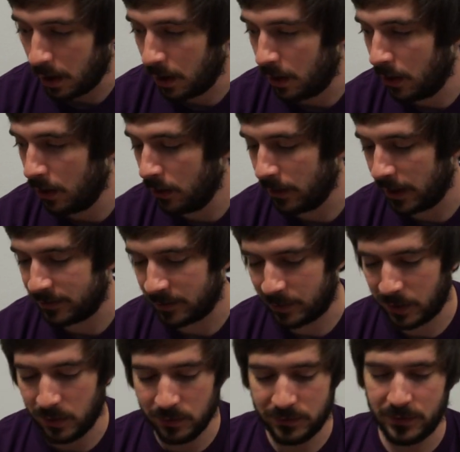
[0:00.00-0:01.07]
oh, that's a
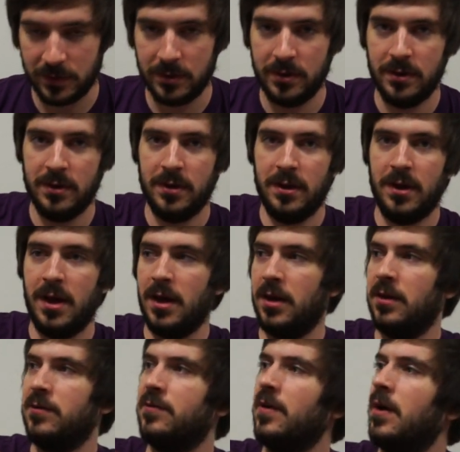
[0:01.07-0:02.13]
poster. That
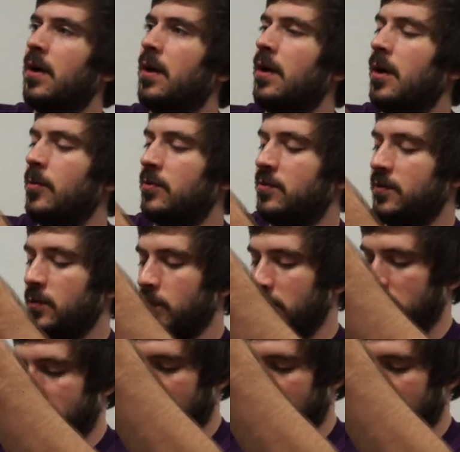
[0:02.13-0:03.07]
is, uh, I'm assuming